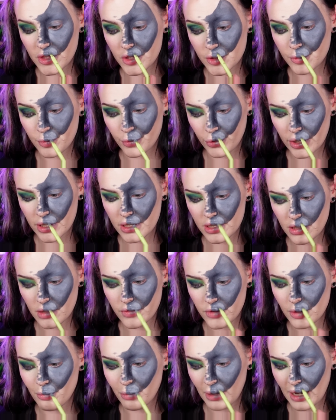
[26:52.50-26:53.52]
The spread
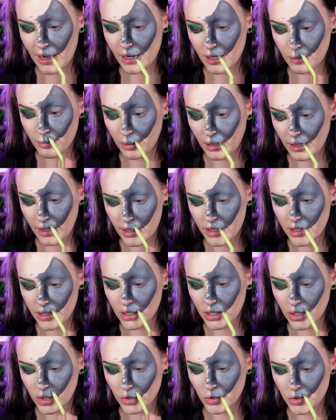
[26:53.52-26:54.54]
of the Black Plague
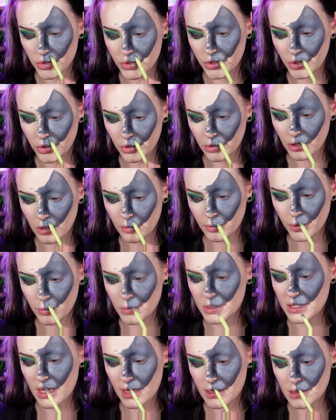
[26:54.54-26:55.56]
across Europe
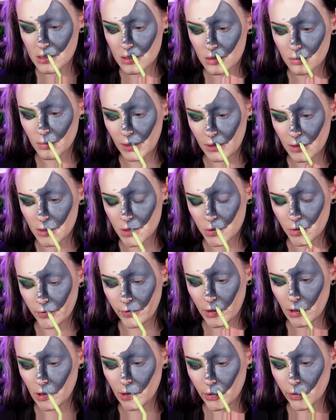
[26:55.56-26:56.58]
was estimated to
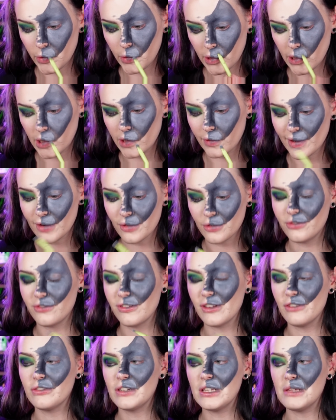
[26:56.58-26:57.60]
have killed around
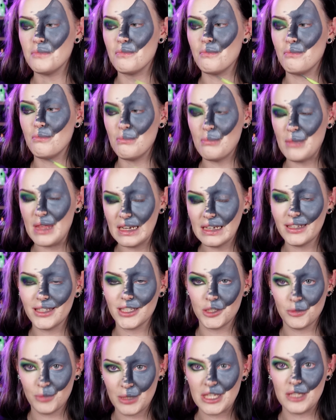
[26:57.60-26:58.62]
50
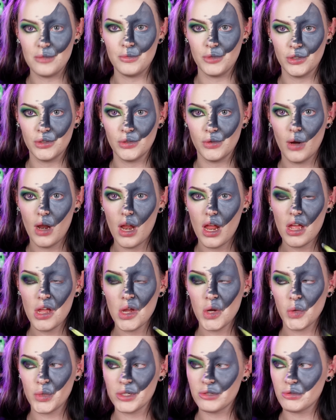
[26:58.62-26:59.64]
million people,
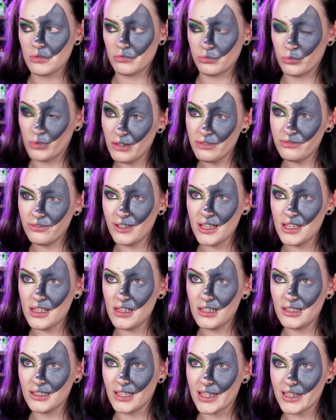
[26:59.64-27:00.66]
which was
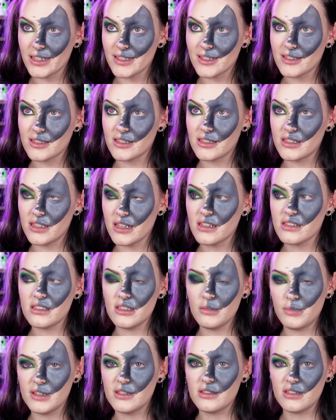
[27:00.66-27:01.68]
roughly
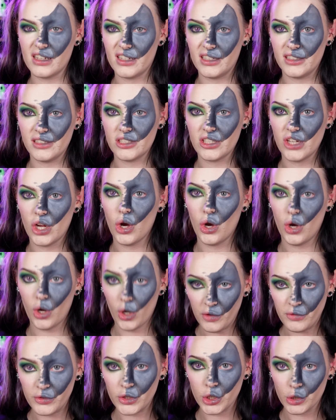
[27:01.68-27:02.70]
60%
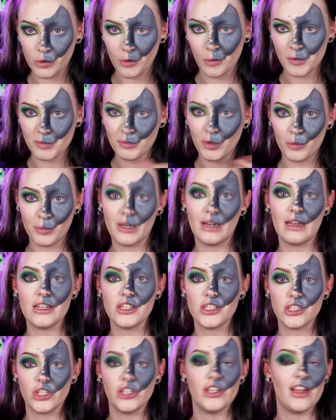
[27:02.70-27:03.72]
of Europe's
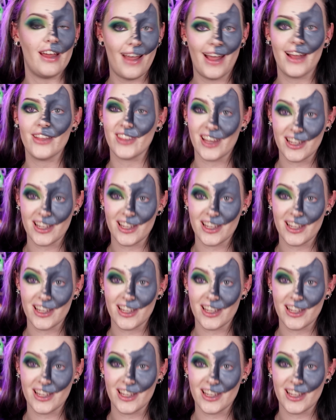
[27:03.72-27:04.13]
population at